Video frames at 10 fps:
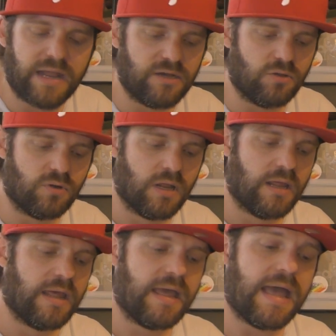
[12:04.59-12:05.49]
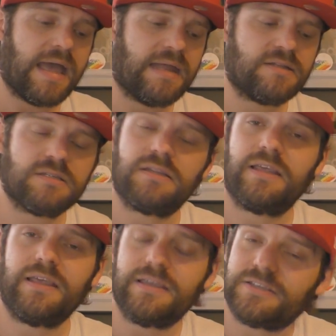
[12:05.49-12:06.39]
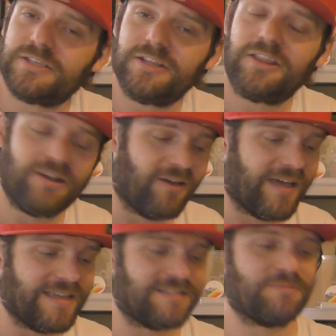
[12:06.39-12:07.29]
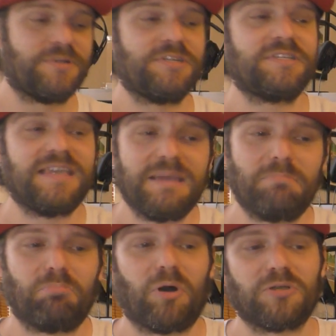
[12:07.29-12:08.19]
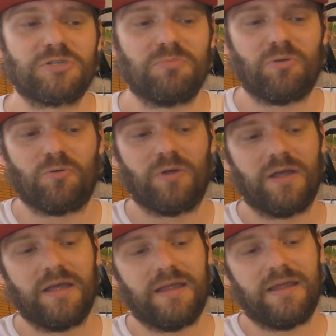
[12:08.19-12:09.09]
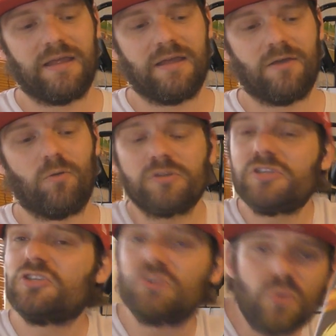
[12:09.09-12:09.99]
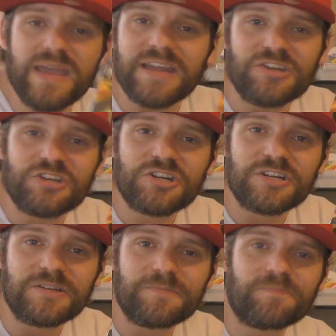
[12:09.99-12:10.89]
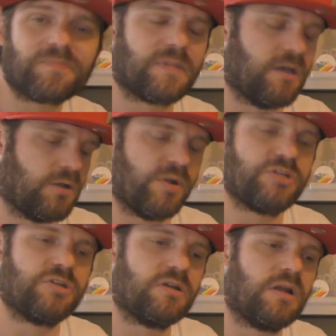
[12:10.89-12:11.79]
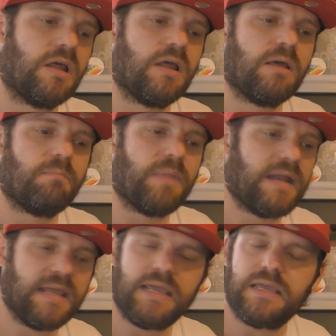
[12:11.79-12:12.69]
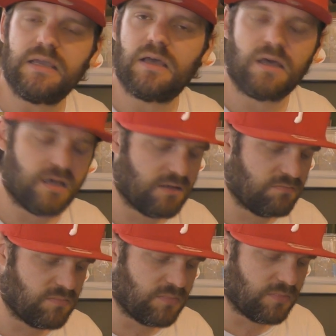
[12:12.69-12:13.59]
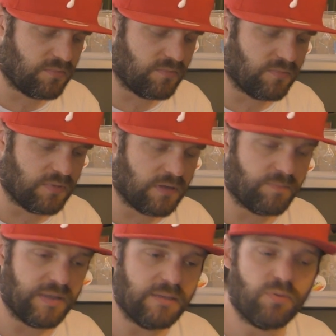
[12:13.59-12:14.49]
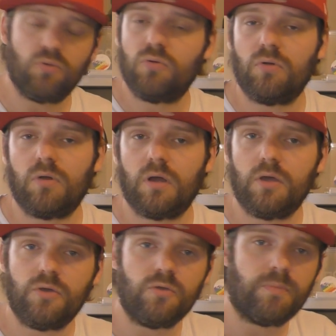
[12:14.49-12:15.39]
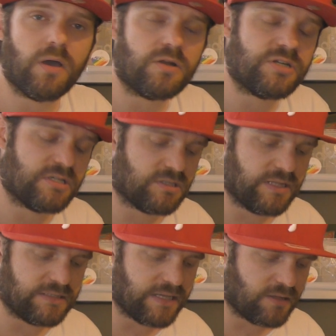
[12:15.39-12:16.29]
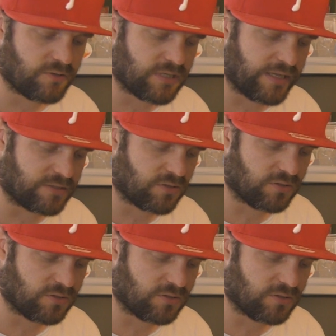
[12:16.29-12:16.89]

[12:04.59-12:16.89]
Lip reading: manual. And this delight, which is Kim Possible. What's the Switch? A question many people who purchased Nintendo's latest